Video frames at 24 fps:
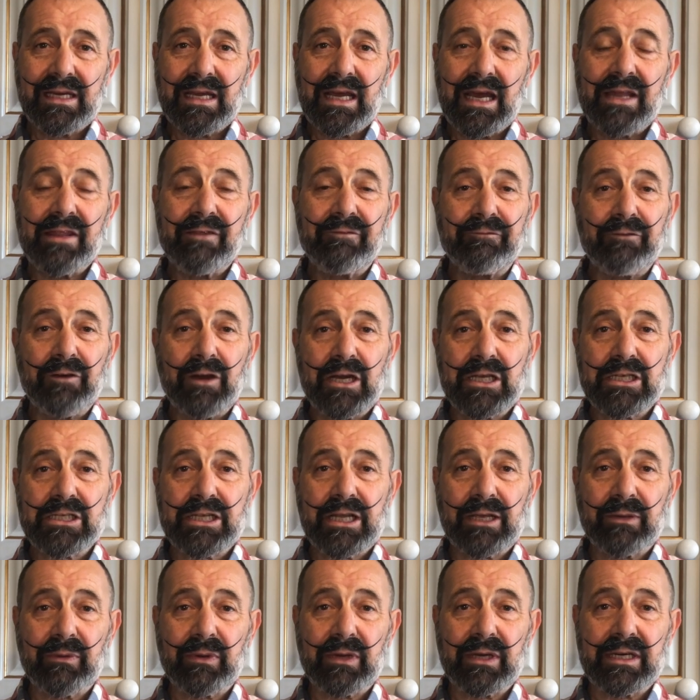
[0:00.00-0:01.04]
And the first
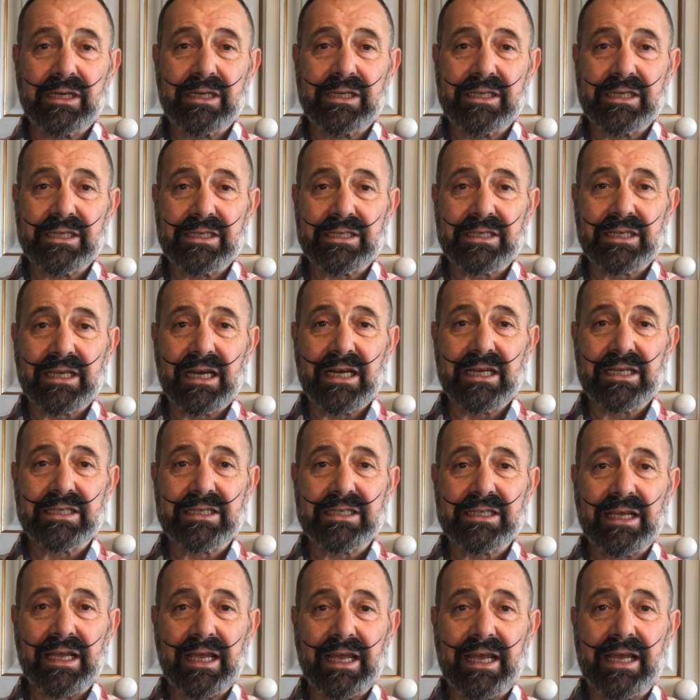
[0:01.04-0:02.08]
thing we're going to discuss
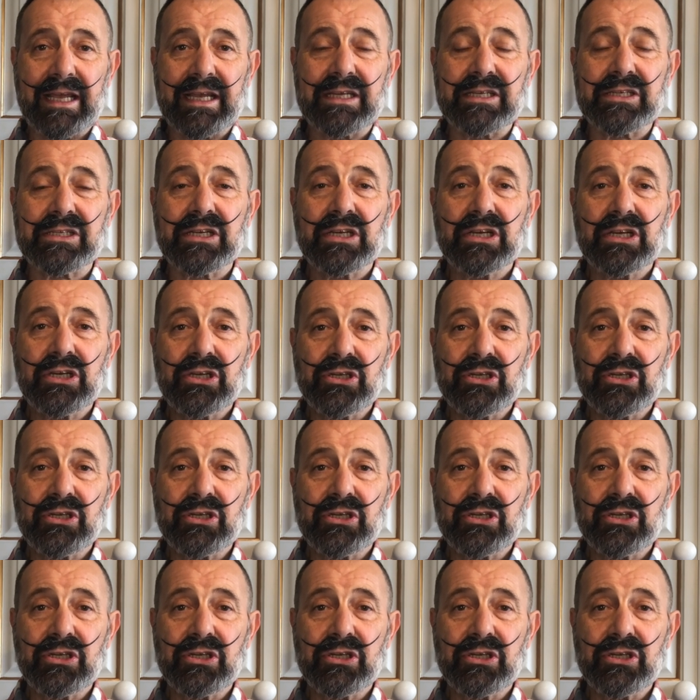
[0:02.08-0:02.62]
is